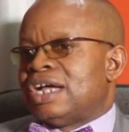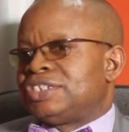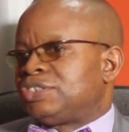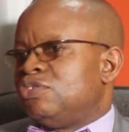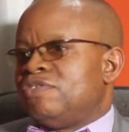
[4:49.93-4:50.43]

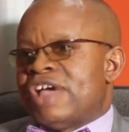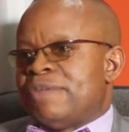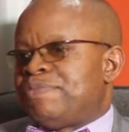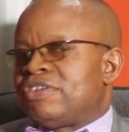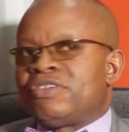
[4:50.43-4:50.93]
And so
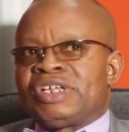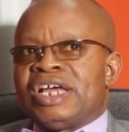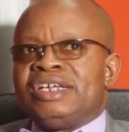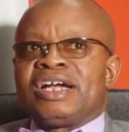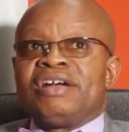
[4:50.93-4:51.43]
over a period of
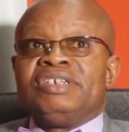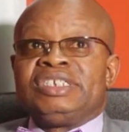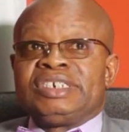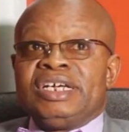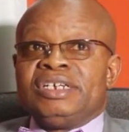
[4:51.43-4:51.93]
time, they can
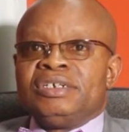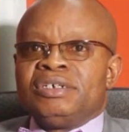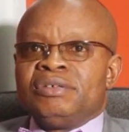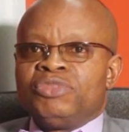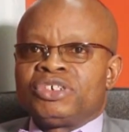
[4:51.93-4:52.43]
retain
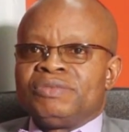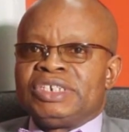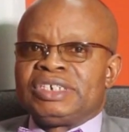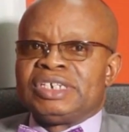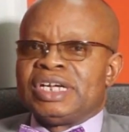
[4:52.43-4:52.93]
most
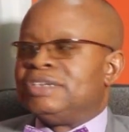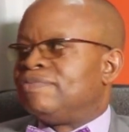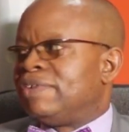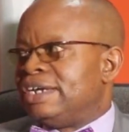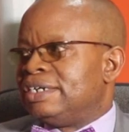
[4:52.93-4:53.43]
of the things that
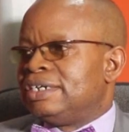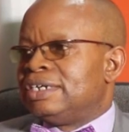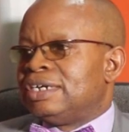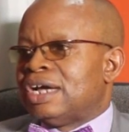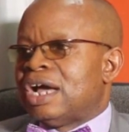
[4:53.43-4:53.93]
they've learned
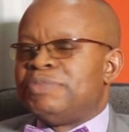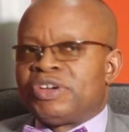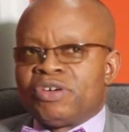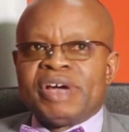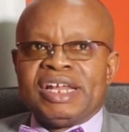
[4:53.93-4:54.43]
and
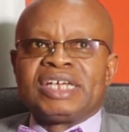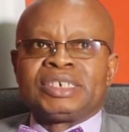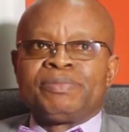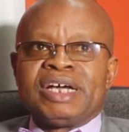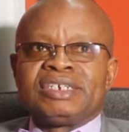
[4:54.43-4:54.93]
become an
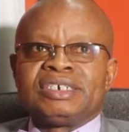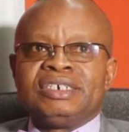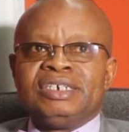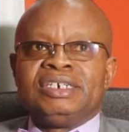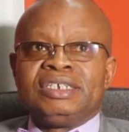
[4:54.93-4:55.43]
expert
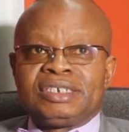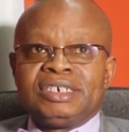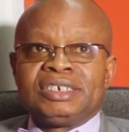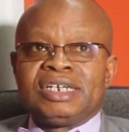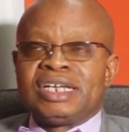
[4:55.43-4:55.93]
in the
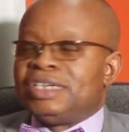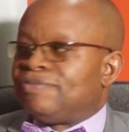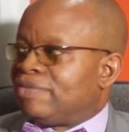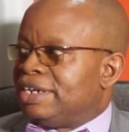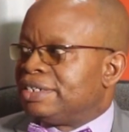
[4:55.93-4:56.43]
things that
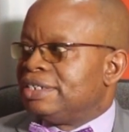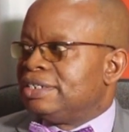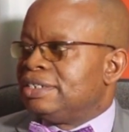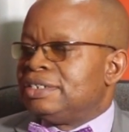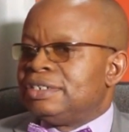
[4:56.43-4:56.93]
they've learned.
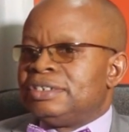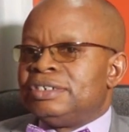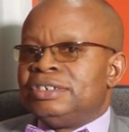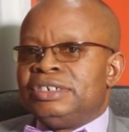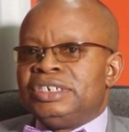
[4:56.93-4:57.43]

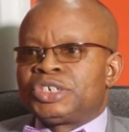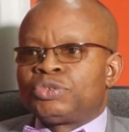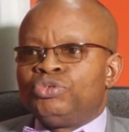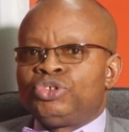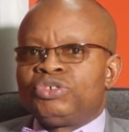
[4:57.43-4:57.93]
The
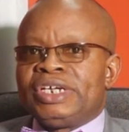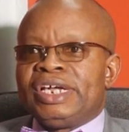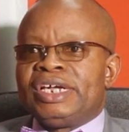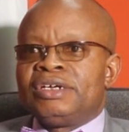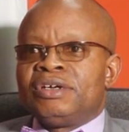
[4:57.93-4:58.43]
school
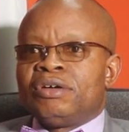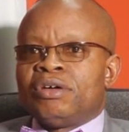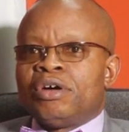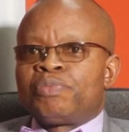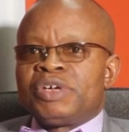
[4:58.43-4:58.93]
today
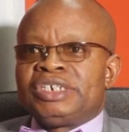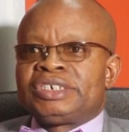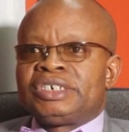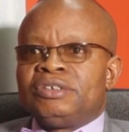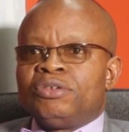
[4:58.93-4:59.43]

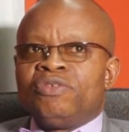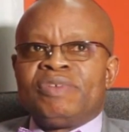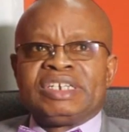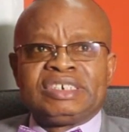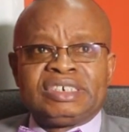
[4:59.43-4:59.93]
operates in
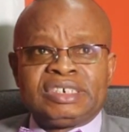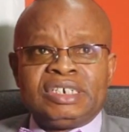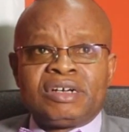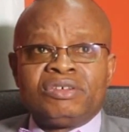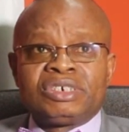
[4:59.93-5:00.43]
over
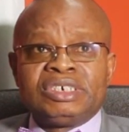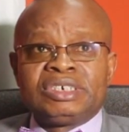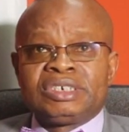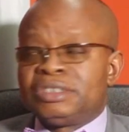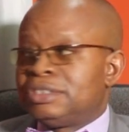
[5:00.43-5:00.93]
16
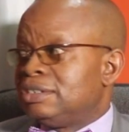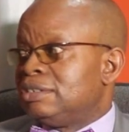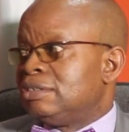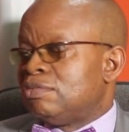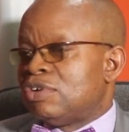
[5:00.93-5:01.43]
countries
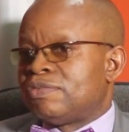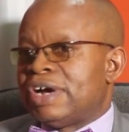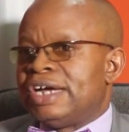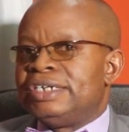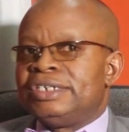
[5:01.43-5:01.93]

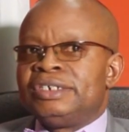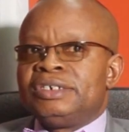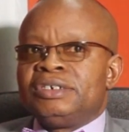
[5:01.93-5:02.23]
worldwide.